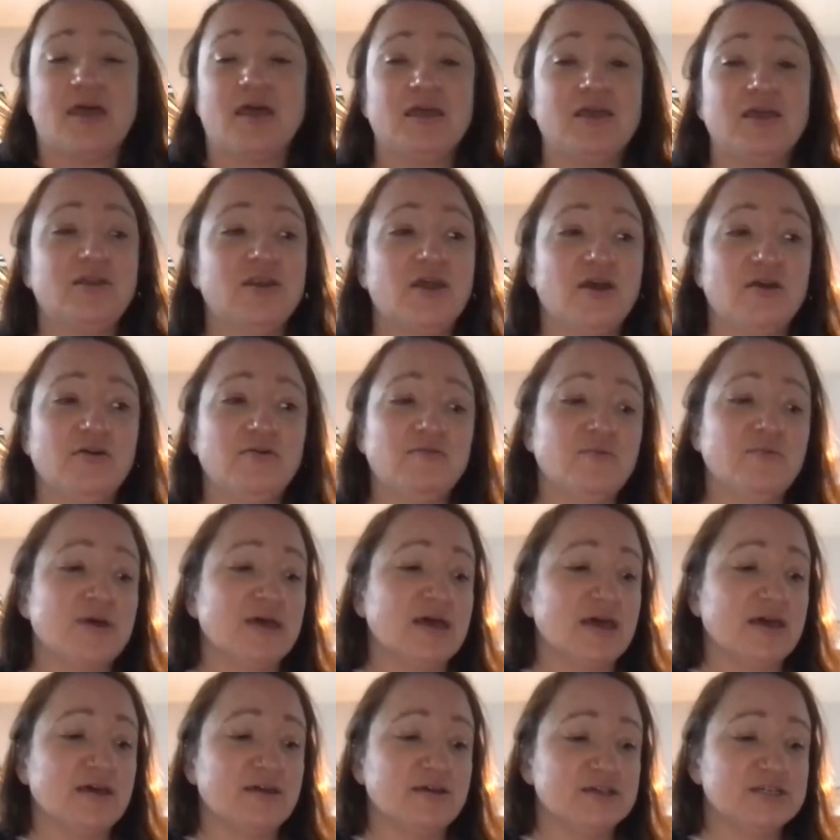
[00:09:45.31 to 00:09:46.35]
you hmm. know,
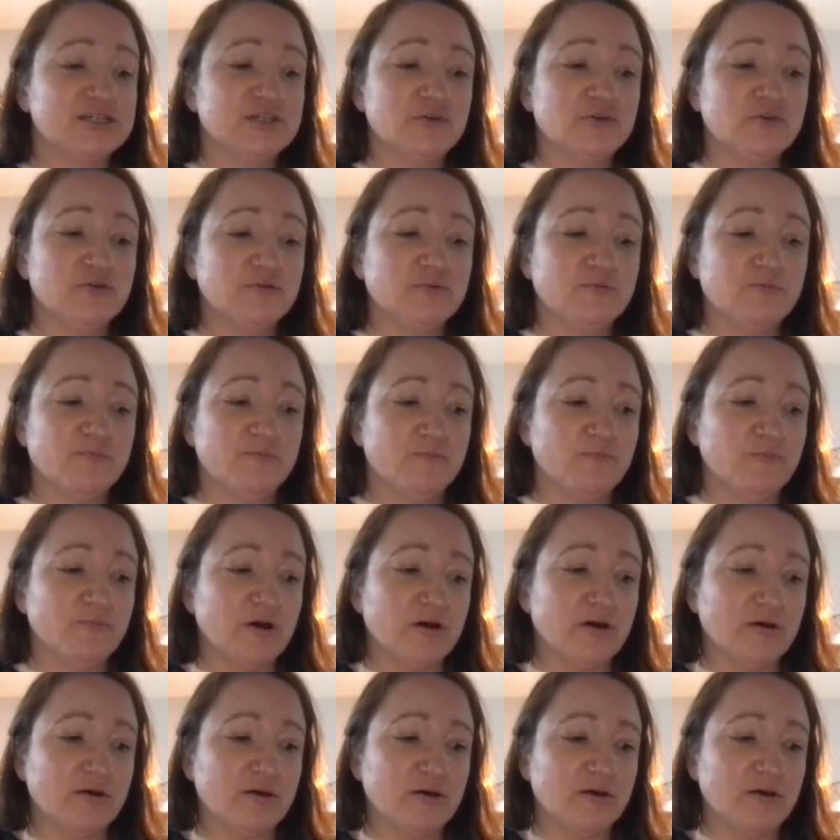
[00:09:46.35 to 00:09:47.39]
uh, sure
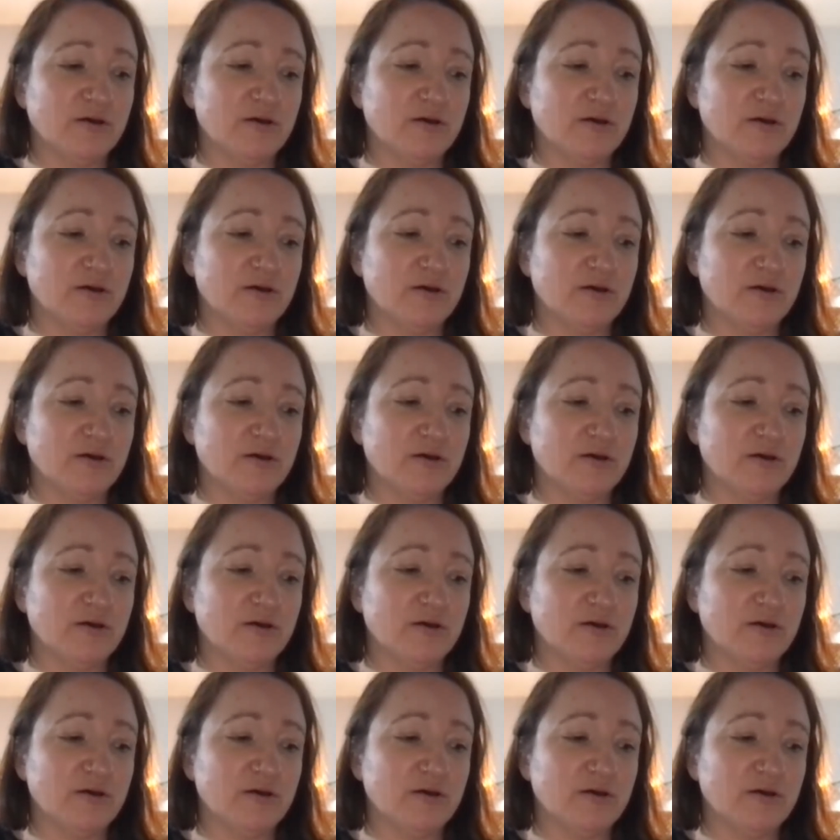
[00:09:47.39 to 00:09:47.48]
what